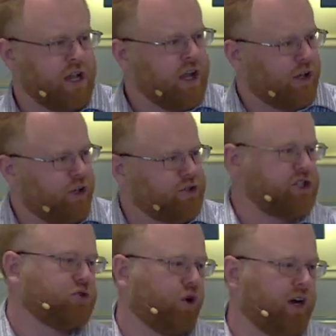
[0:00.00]
close the
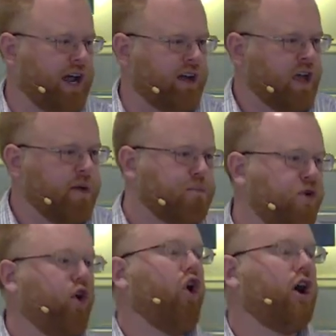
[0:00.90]
drawer and then move
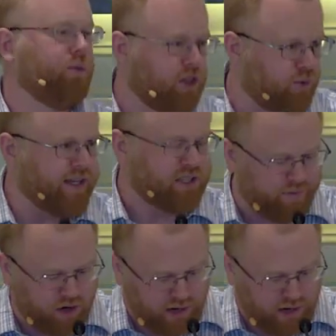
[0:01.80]
on with the rest of our